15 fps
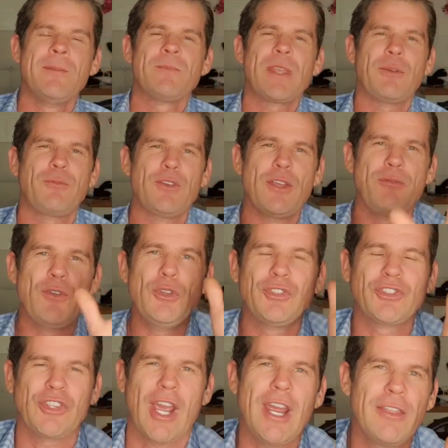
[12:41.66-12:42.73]
if you
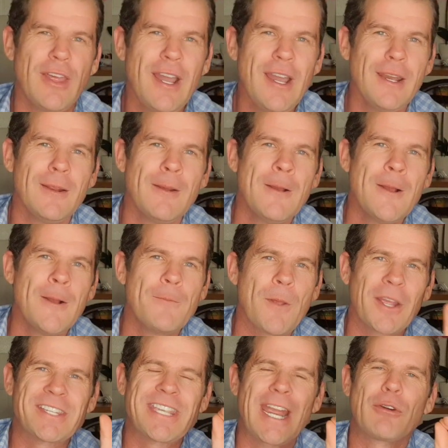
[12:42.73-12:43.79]
say that, I
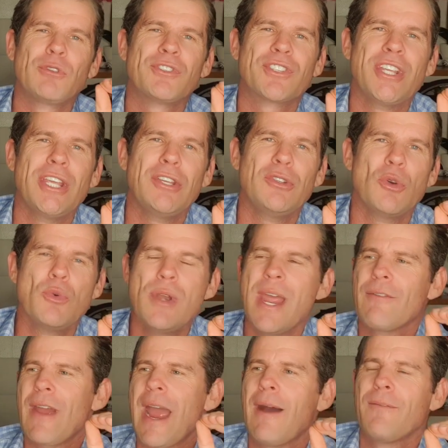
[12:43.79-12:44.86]
guarantee you'll
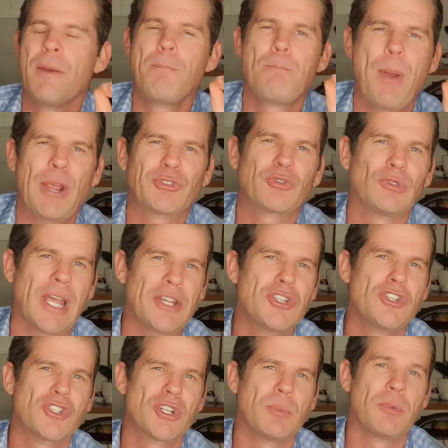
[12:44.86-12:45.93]
never have the best
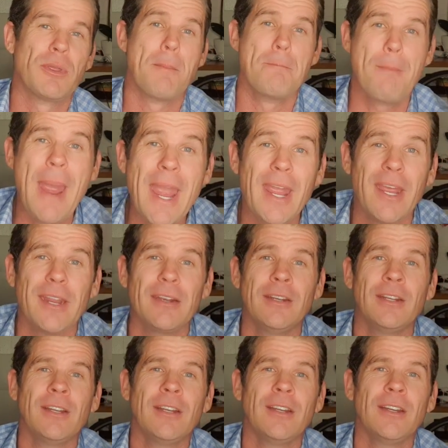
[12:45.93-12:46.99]
relationship with a man,
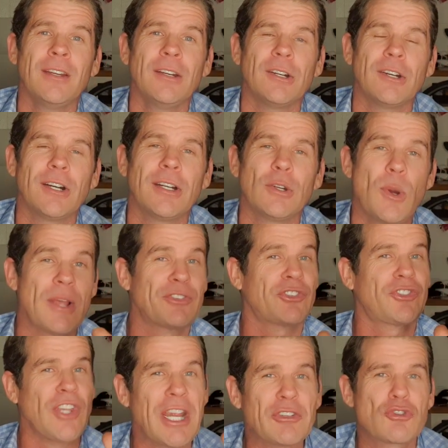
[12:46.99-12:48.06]
right, who has a
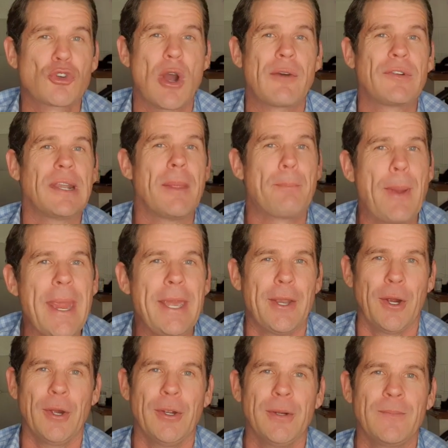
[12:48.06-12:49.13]
sex drive and
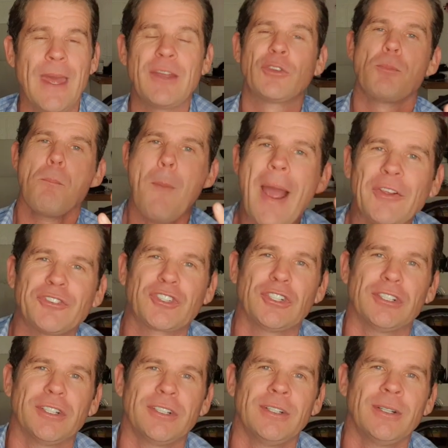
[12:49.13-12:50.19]
libido and is
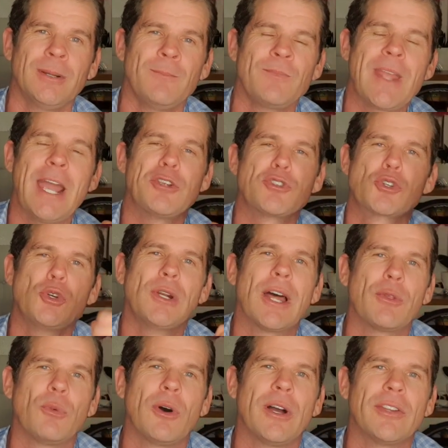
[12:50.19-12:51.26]
masculine as you could
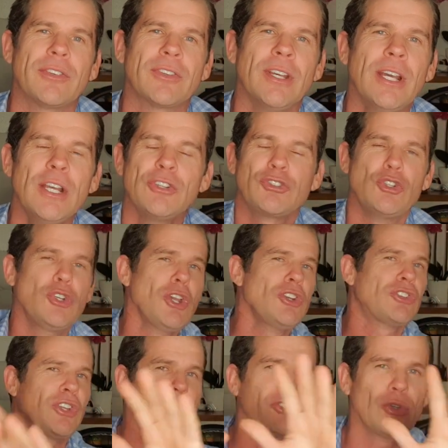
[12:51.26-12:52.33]
otherwise. So you can
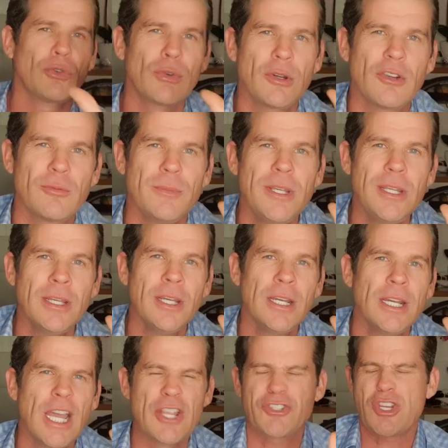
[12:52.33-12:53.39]
disagree with me
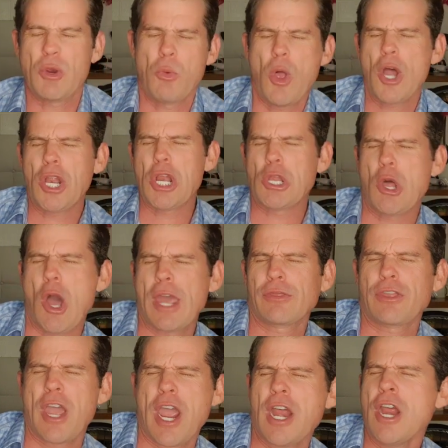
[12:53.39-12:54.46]
and say, well, I don't like
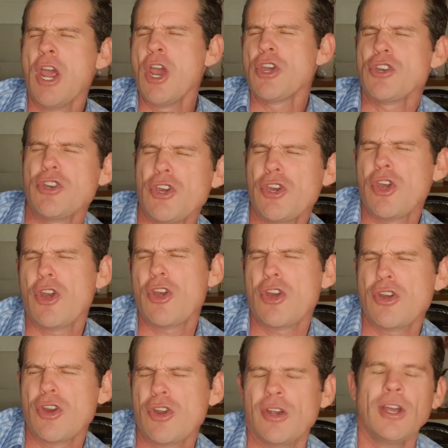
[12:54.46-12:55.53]
that.
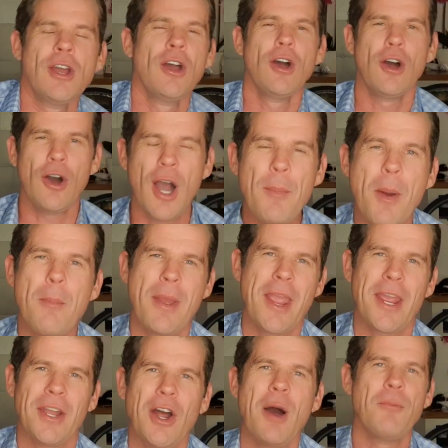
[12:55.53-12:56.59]
No. I'm a
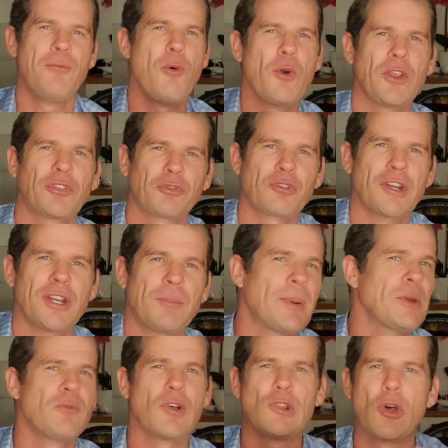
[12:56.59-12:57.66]
man. I'm 43. I've been
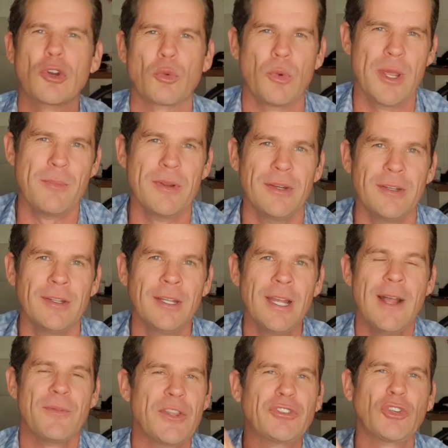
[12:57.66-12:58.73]
with a lot of women.
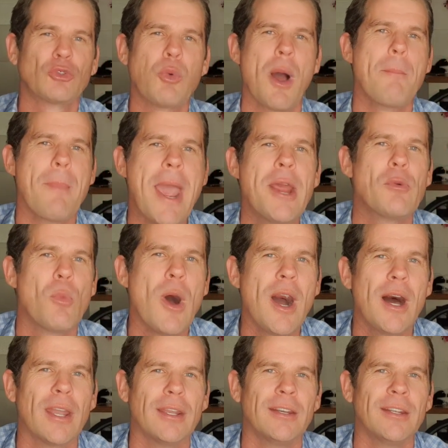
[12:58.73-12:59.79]
This is what men
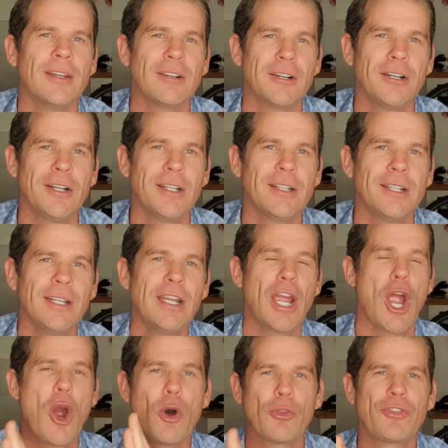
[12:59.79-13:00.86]
want, right?
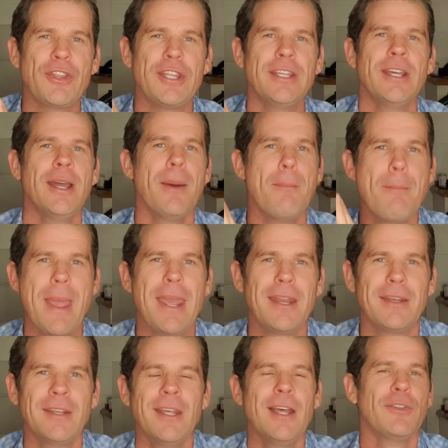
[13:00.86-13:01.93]
Healthy
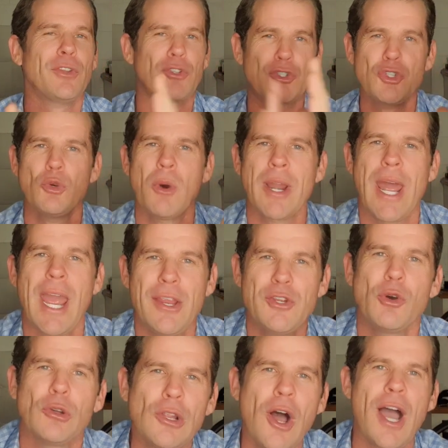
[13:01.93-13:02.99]
men that you want to have in
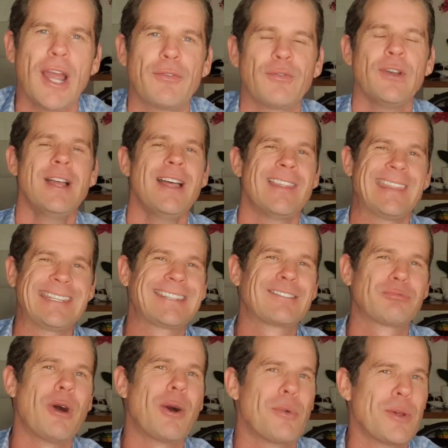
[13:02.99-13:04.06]
your life. This is
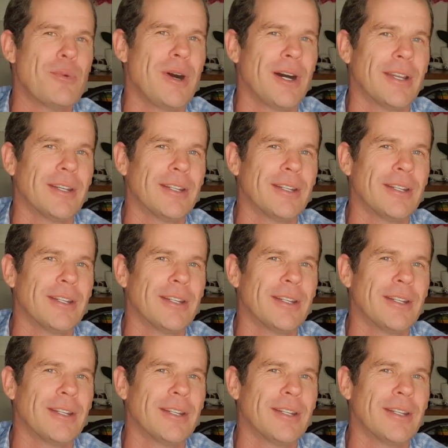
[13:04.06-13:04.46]
what we want,